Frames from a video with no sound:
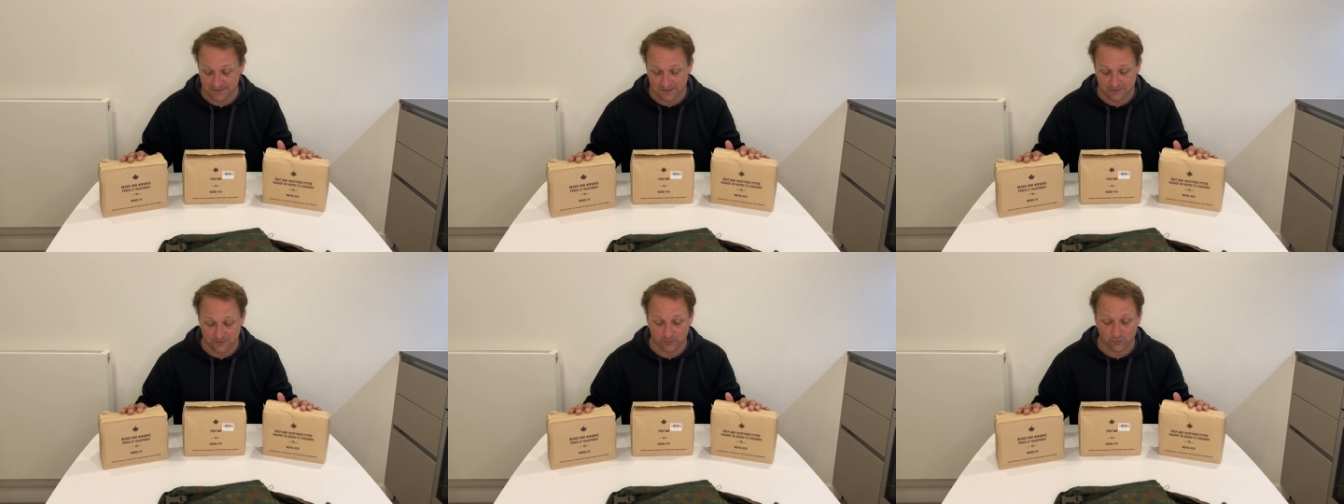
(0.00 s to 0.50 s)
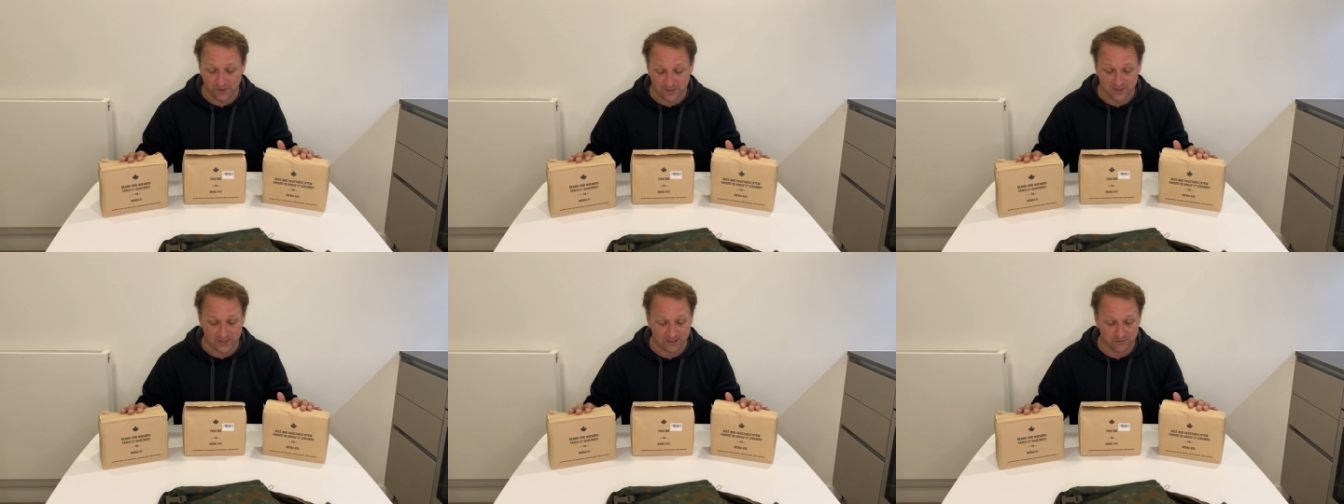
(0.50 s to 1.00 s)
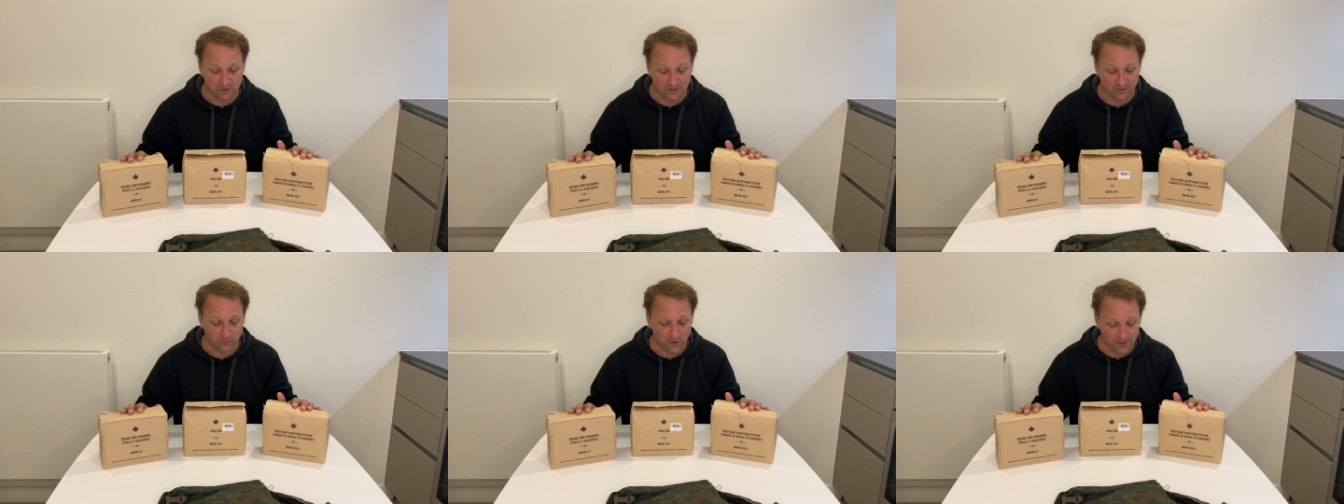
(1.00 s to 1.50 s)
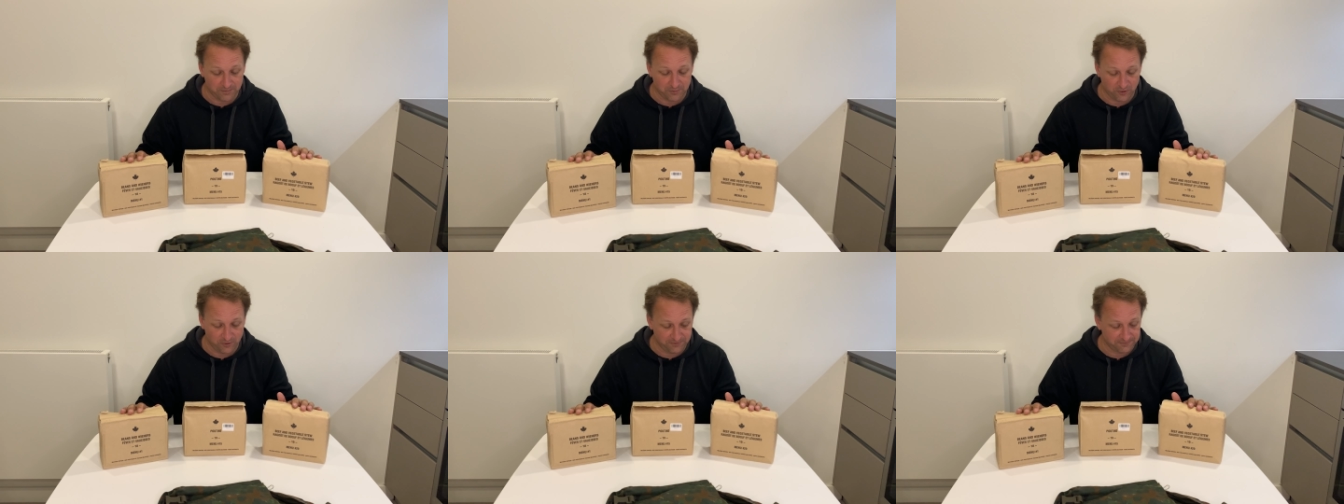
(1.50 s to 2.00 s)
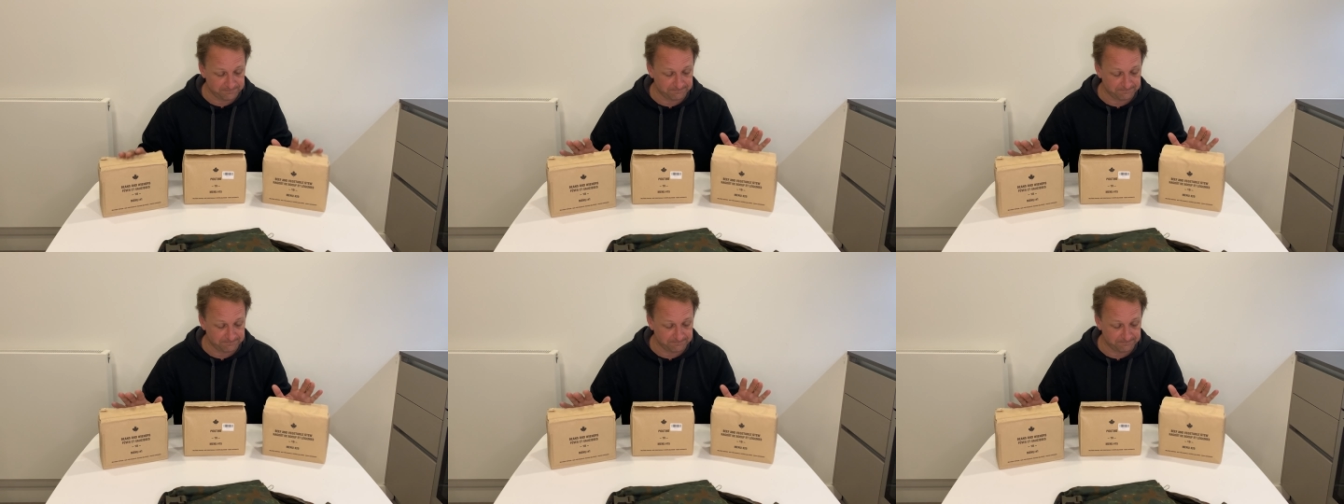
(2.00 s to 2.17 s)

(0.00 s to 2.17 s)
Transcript: they're resealable and waterproof.